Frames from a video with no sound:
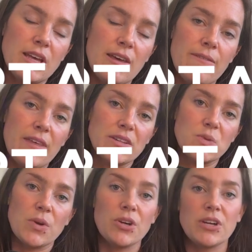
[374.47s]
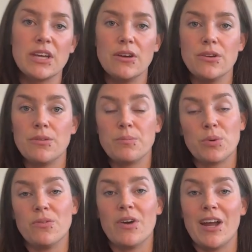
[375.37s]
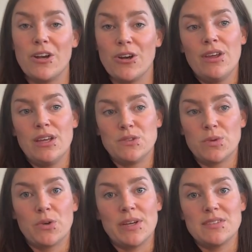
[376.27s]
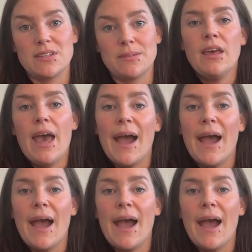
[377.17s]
if that's what your kiln provider is requesting.